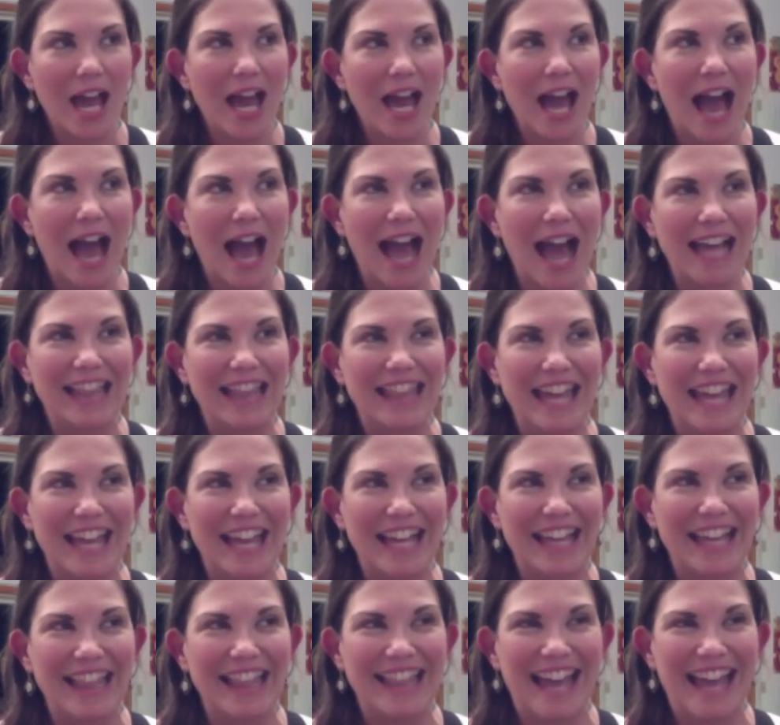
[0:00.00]
I
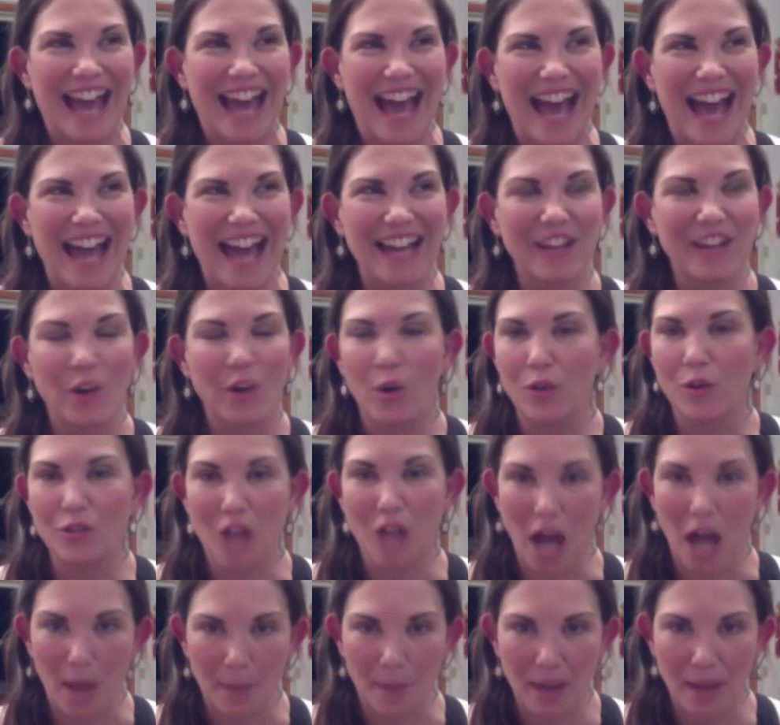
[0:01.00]
think that the whole
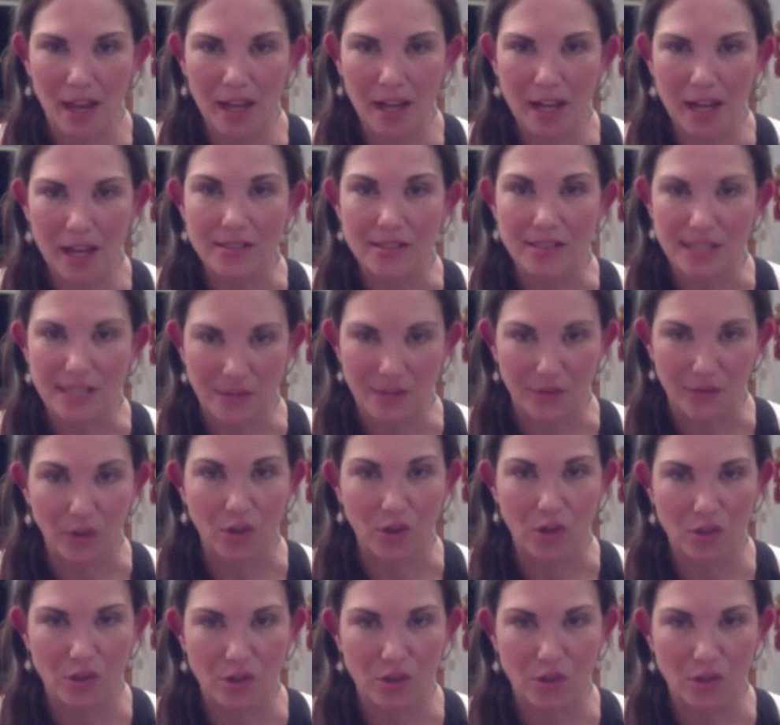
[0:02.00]
topic is difficult,